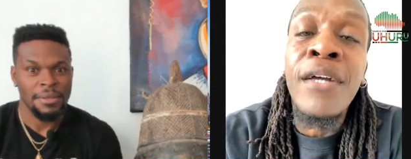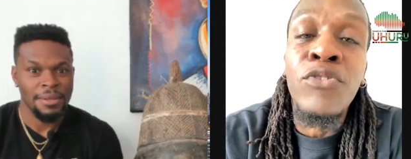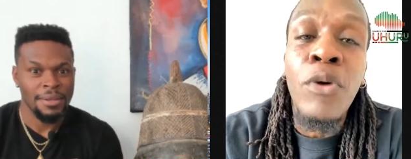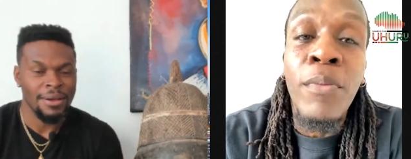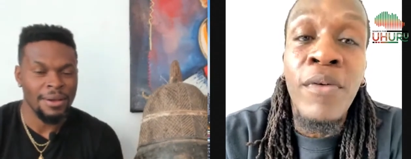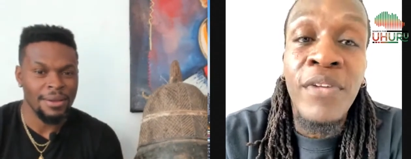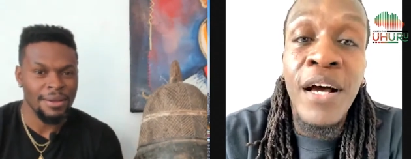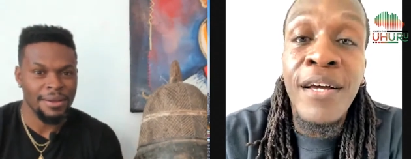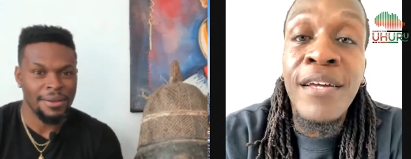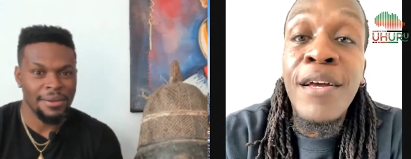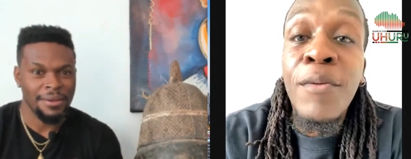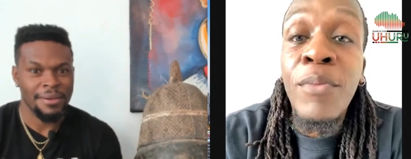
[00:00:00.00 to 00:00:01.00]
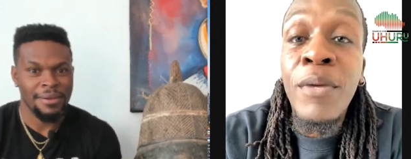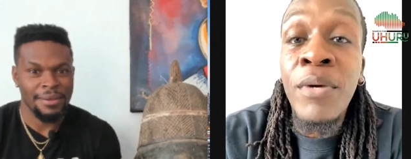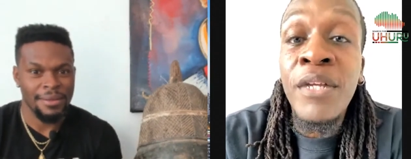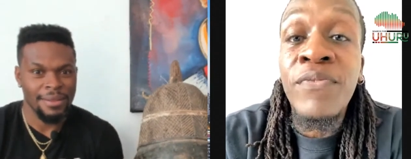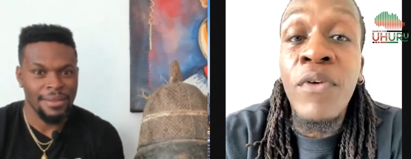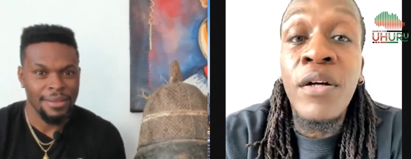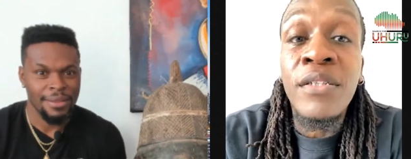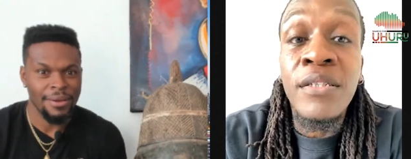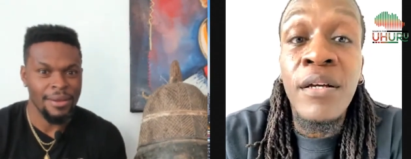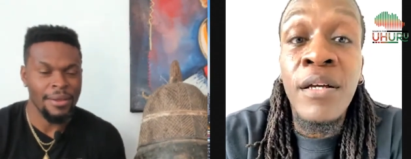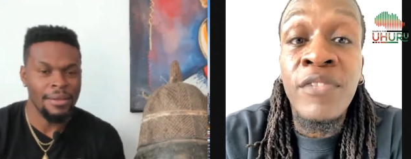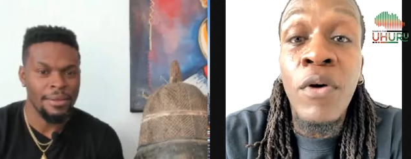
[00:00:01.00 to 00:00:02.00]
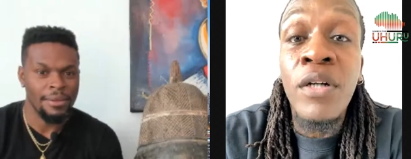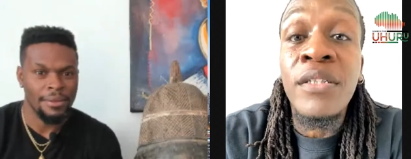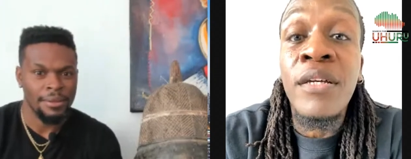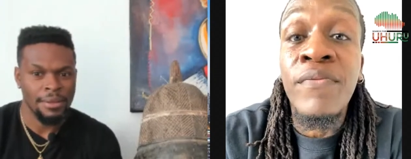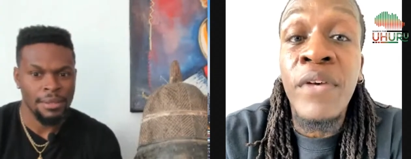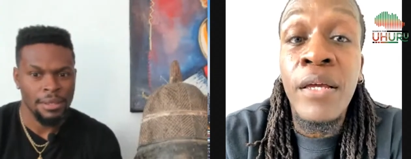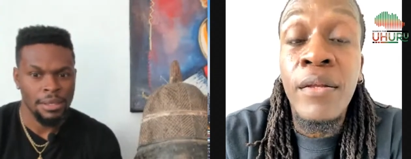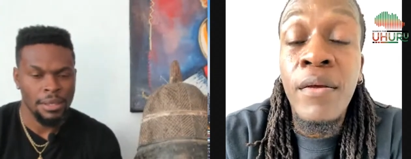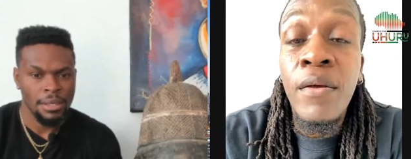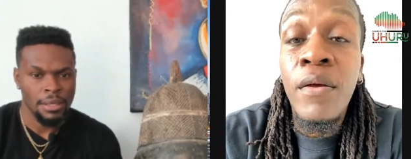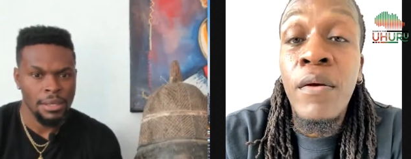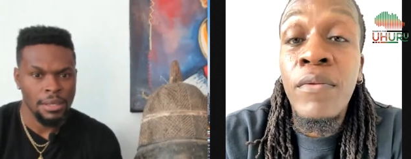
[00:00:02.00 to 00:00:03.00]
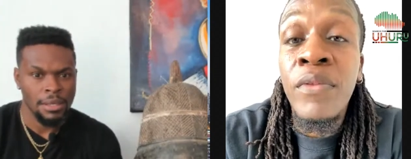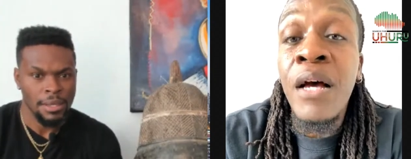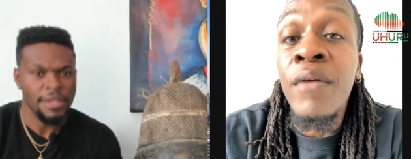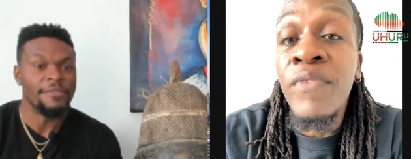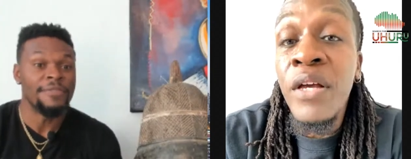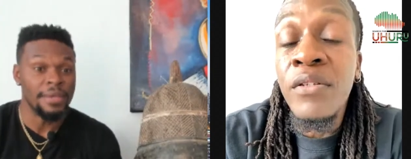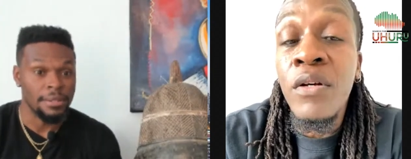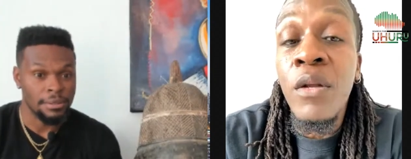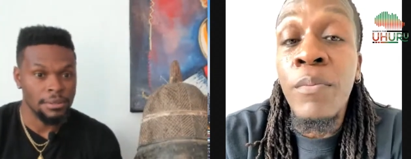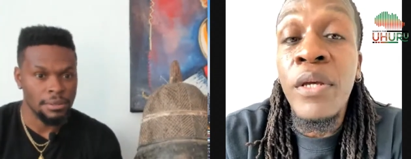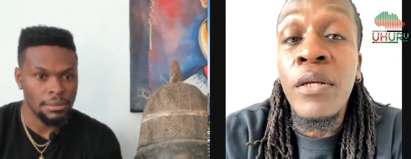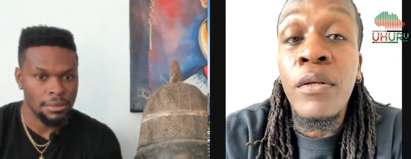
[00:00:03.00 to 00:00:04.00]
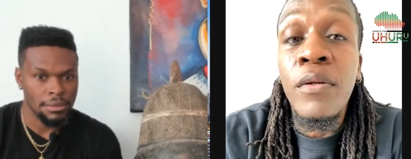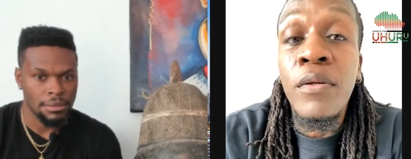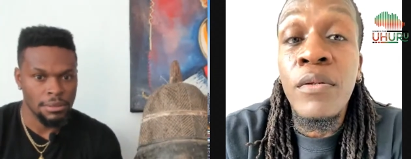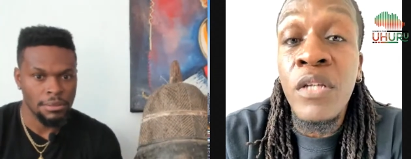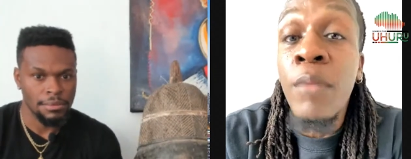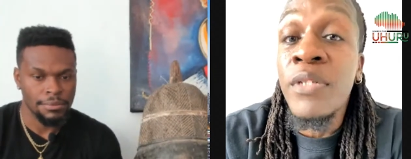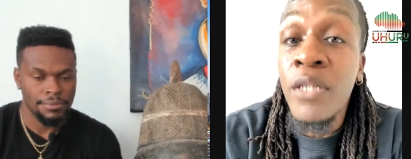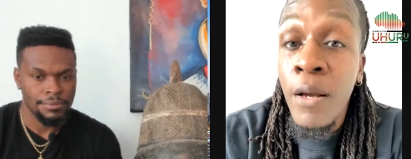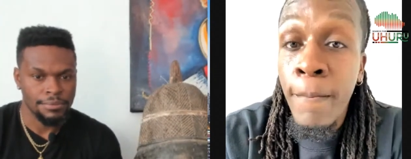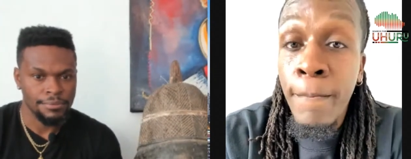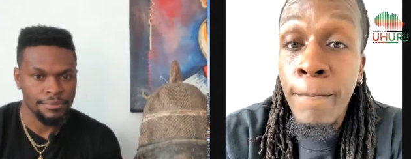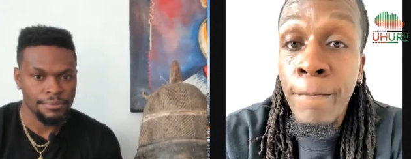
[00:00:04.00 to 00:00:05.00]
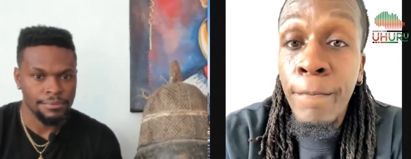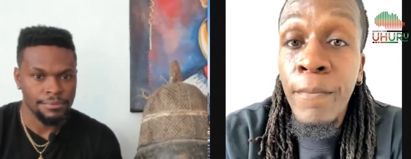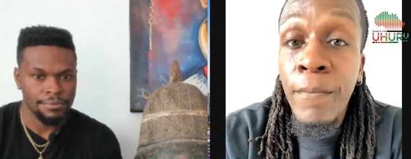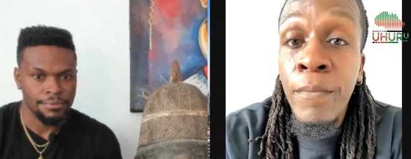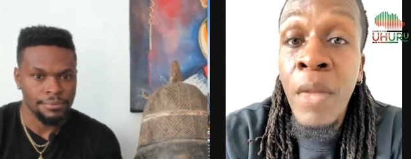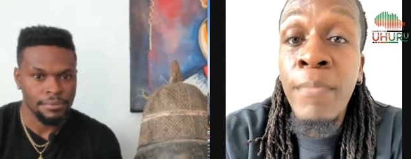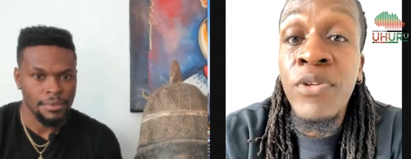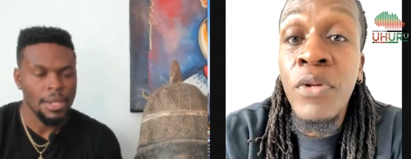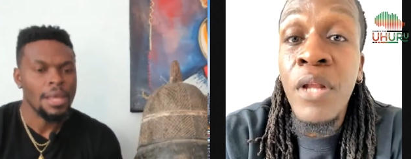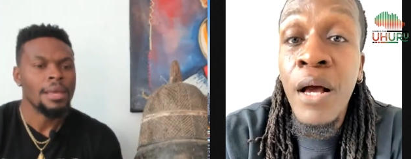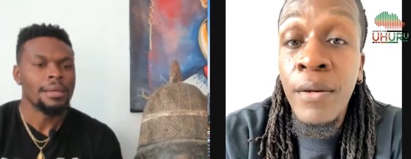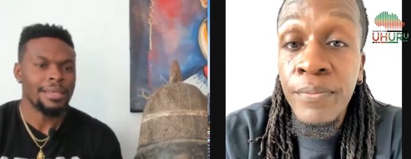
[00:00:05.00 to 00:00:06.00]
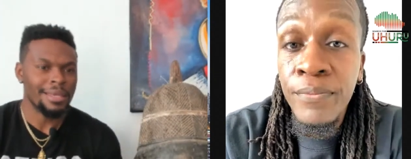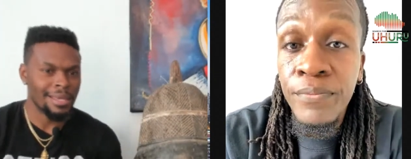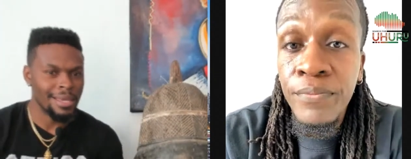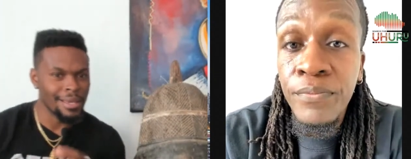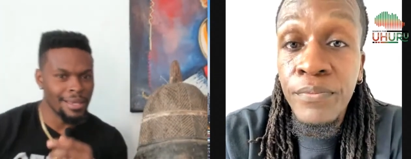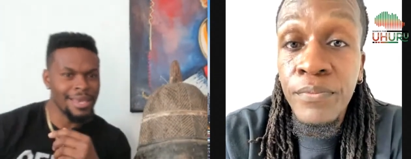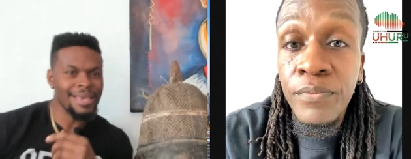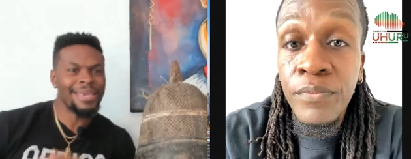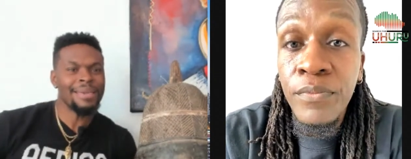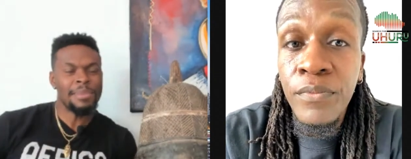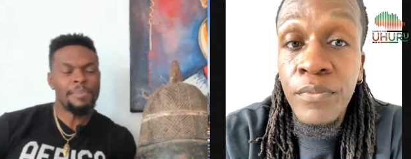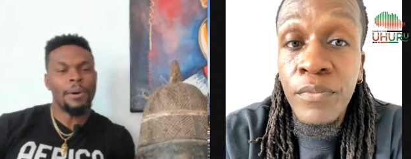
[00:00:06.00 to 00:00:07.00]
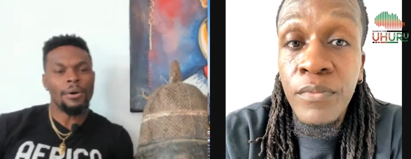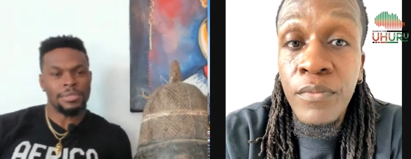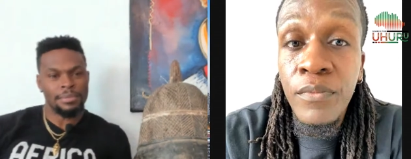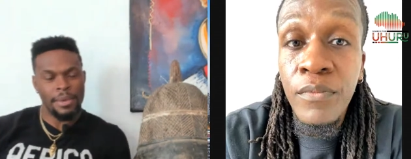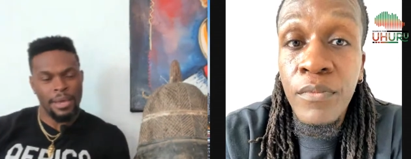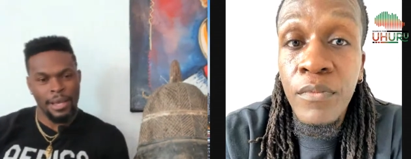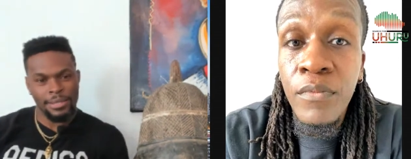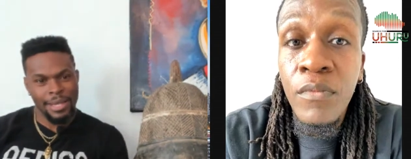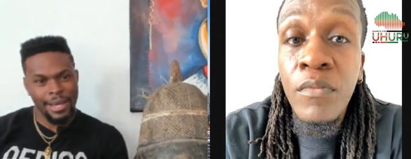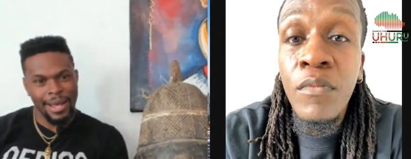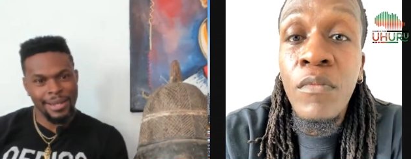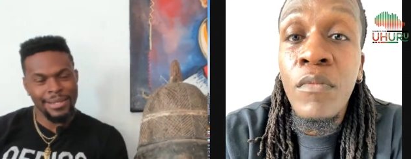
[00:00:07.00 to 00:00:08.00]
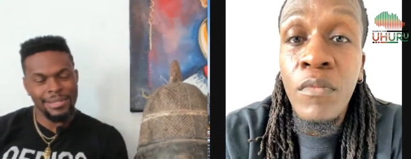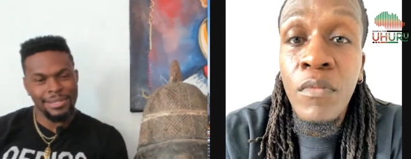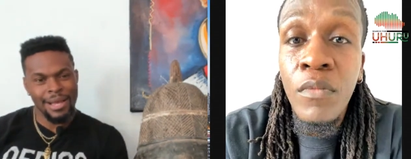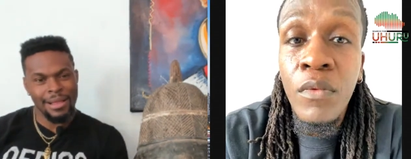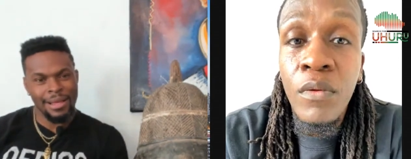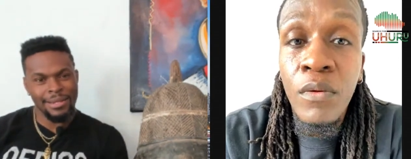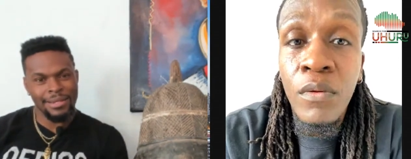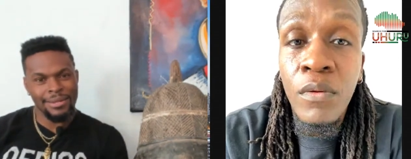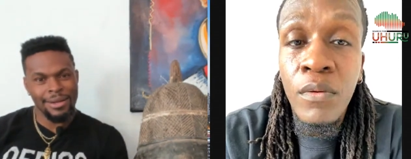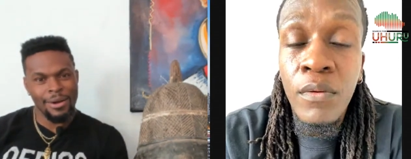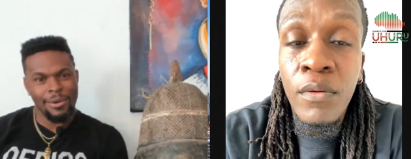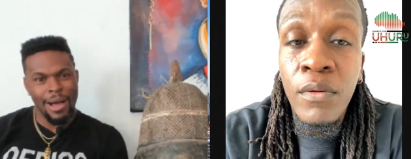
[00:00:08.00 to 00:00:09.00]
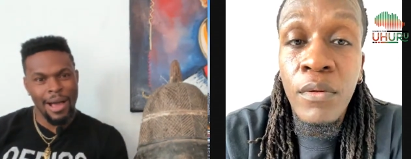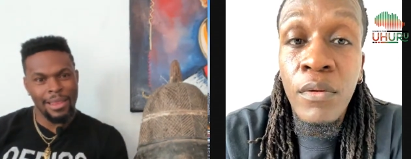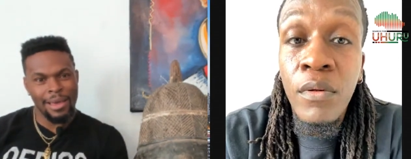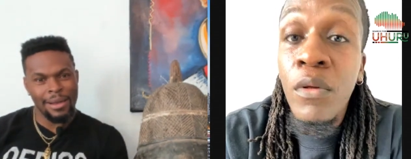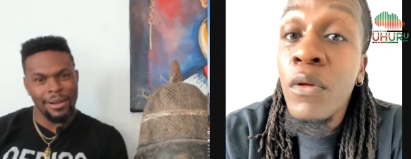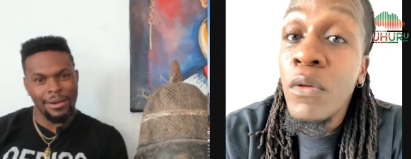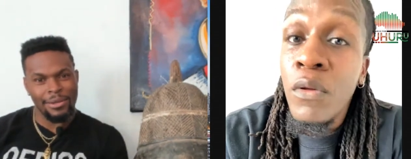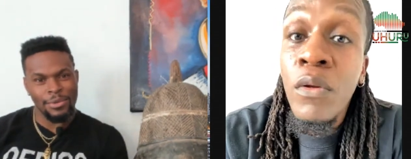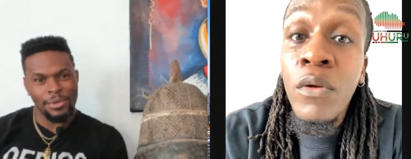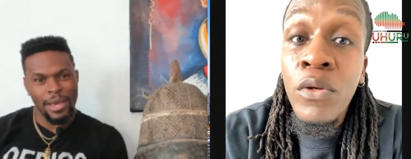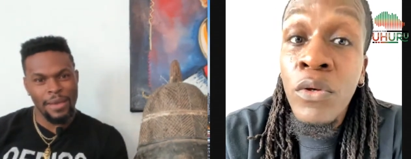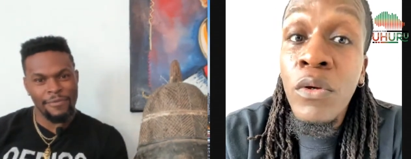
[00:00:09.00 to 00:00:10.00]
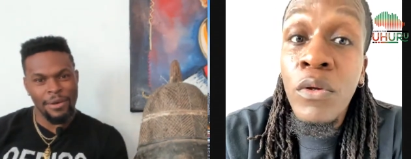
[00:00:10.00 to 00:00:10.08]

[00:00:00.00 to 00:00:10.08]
Speaker 1: I hit you up offline. But but as far as this, okay. as far as the event, the, the event, event.
Speaker 2: summertime, maybe July keep, keep, me posted, man, because I, I, need to I, need to go holler at our UK